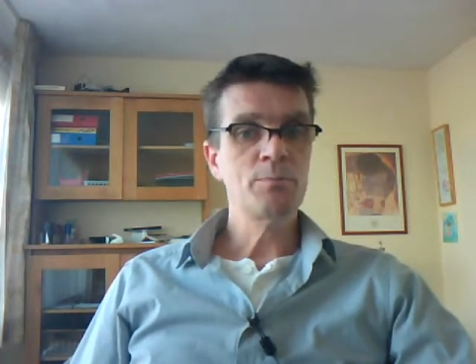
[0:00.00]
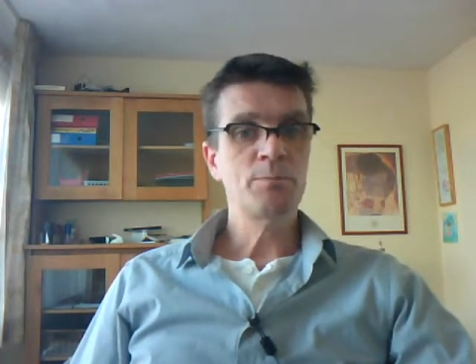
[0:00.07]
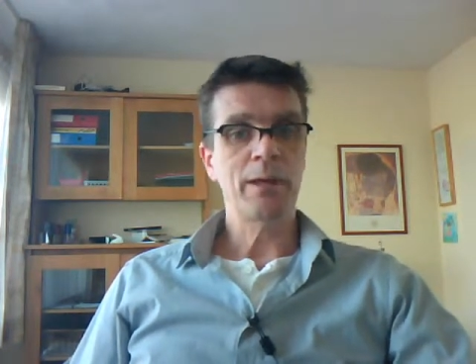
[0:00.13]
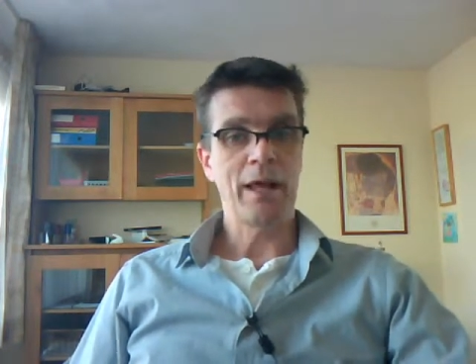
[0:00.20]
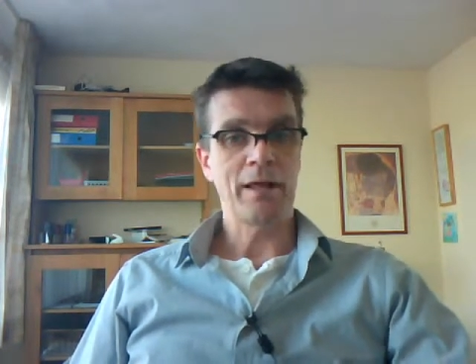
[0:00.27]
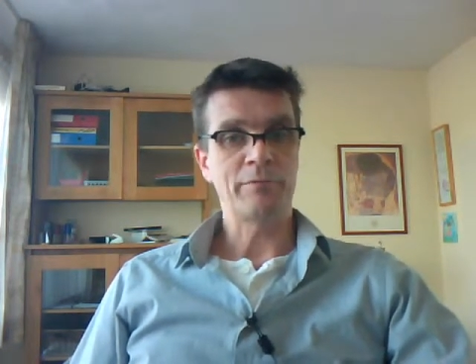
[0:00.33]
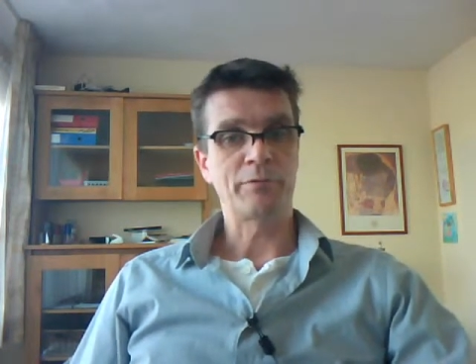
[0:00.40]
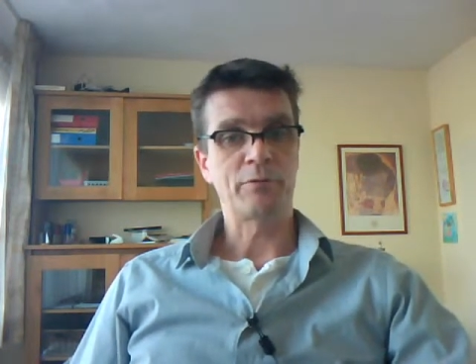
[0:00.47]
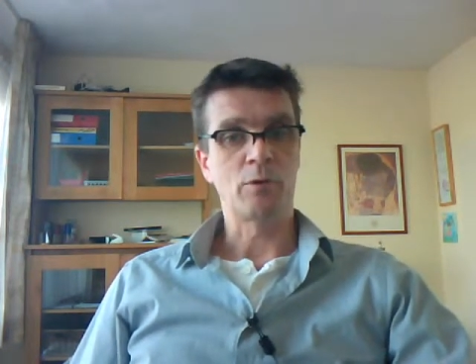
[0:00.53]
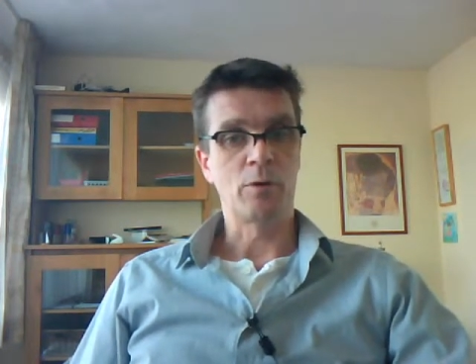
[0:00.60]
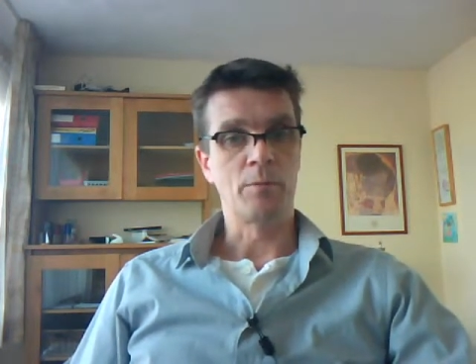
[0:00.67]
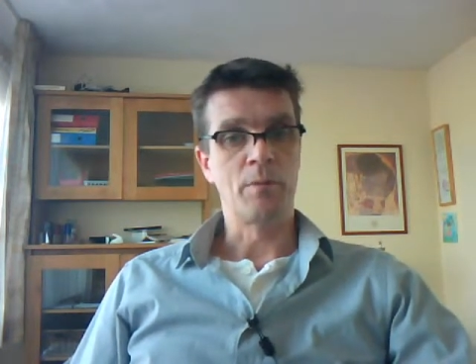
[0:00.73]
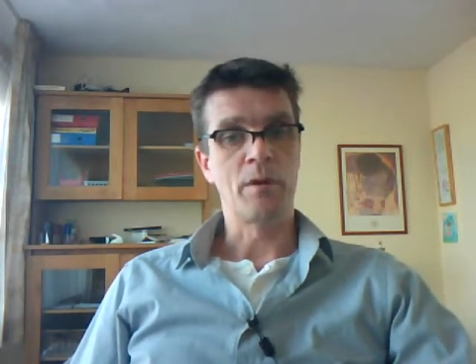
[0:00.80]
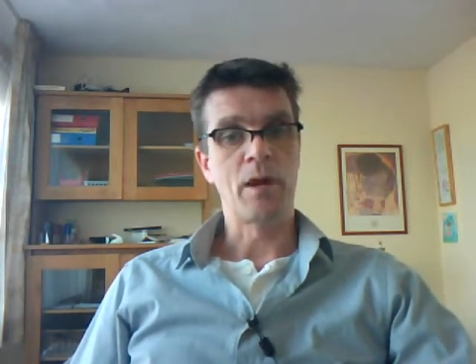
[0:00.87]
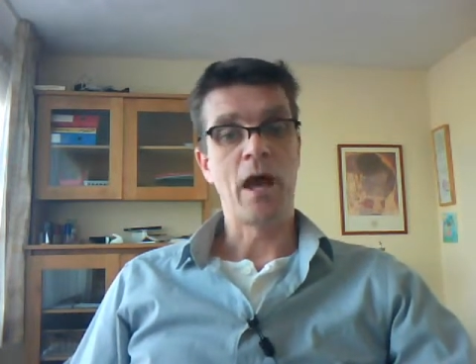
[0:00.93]

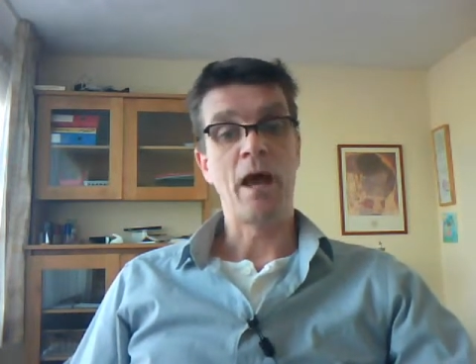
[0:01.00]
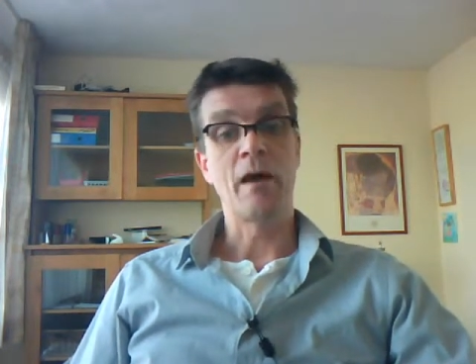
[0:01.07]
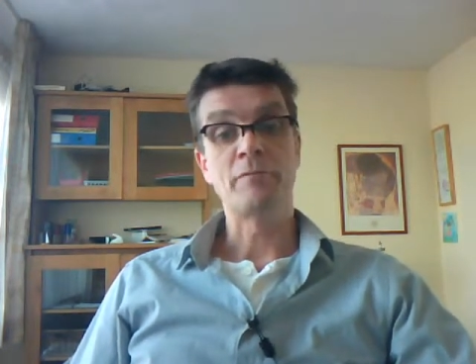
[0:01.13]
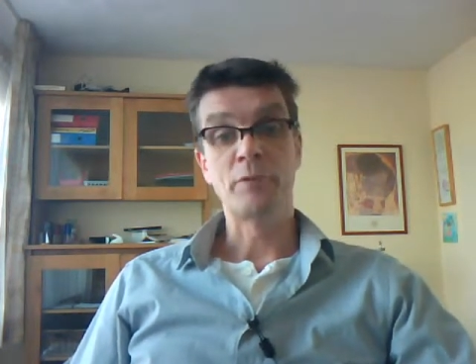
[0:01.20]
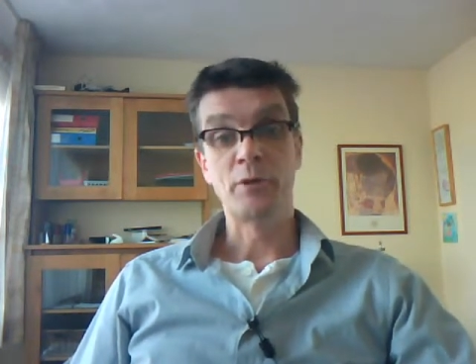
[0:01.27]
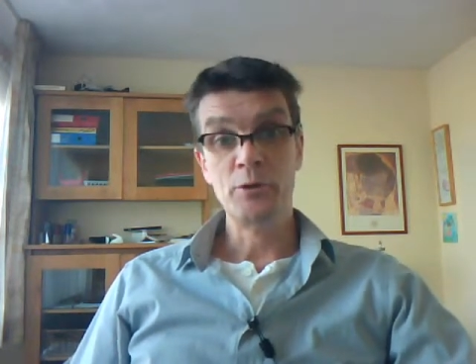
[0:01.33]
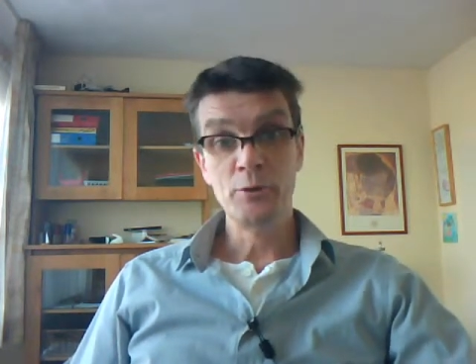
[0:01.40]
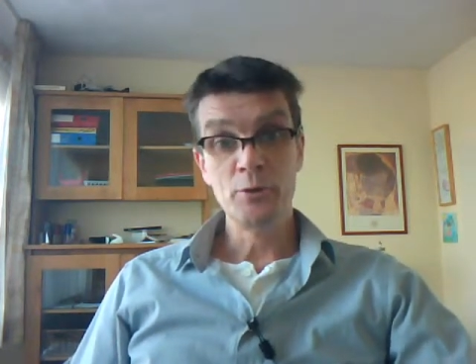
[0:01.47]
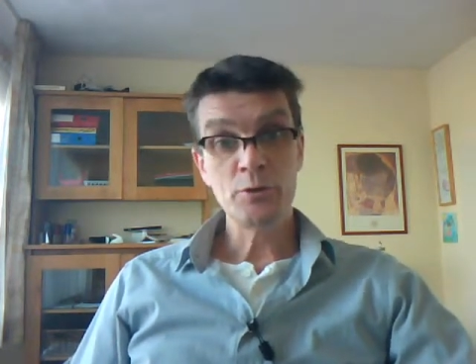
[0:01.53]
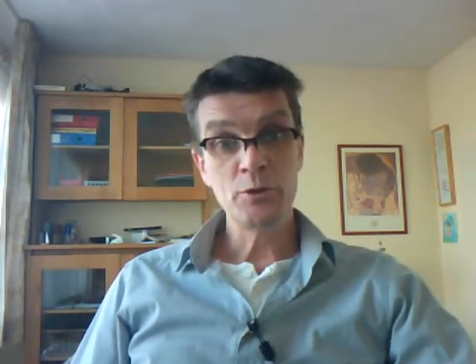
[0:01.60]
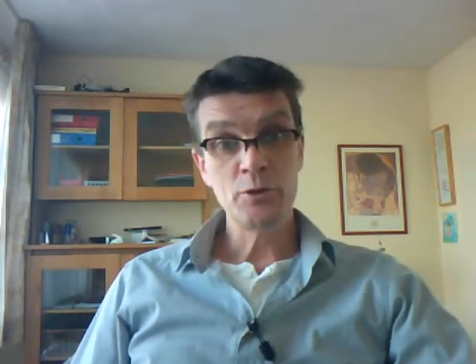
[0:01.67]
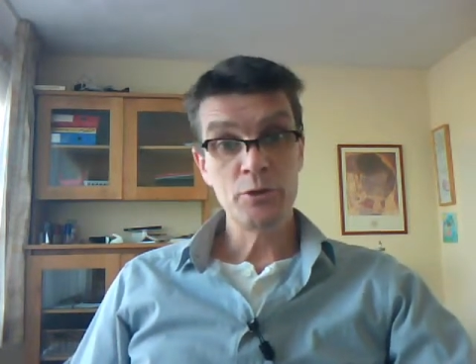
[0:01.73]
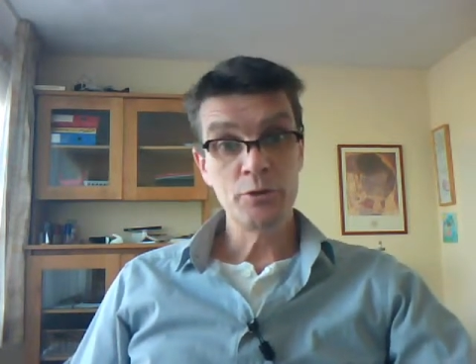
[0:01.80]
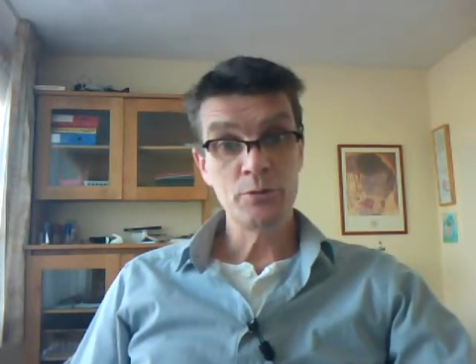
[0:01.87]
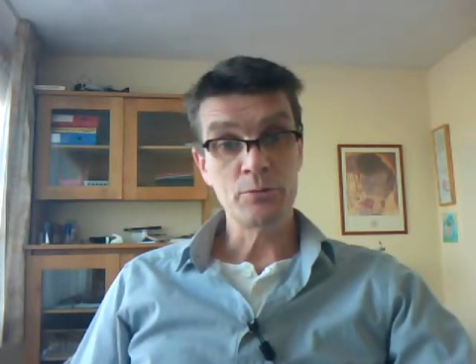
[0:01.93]
platform for you
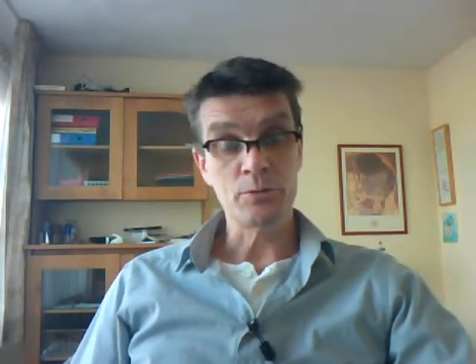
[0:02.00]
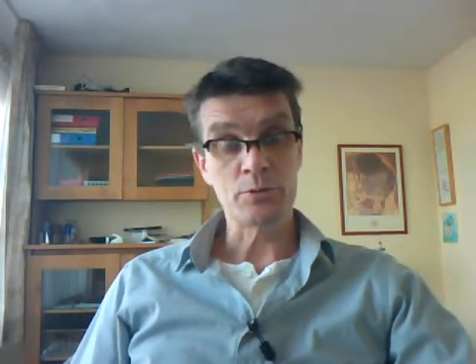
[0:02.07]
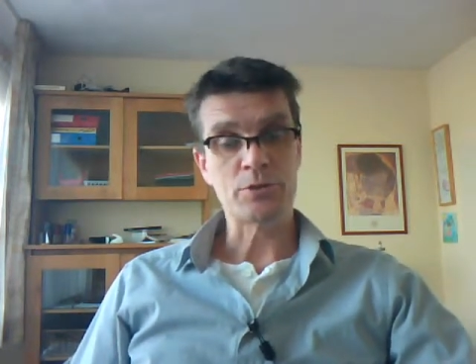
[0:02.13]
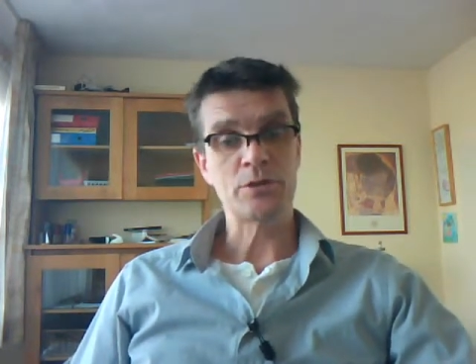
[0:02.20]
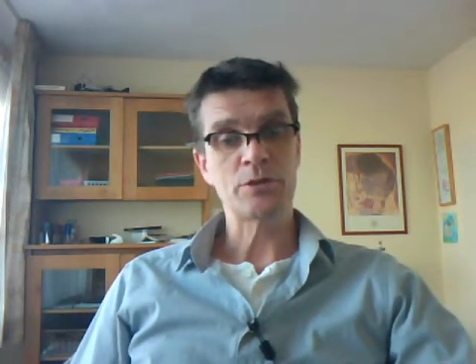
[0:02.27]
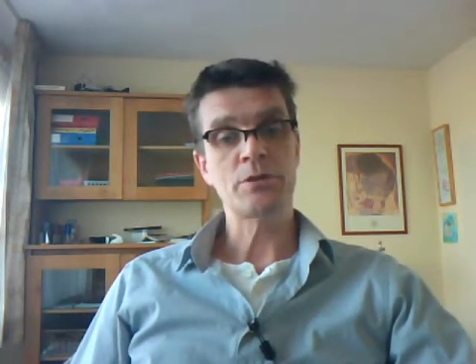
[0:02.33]
to use.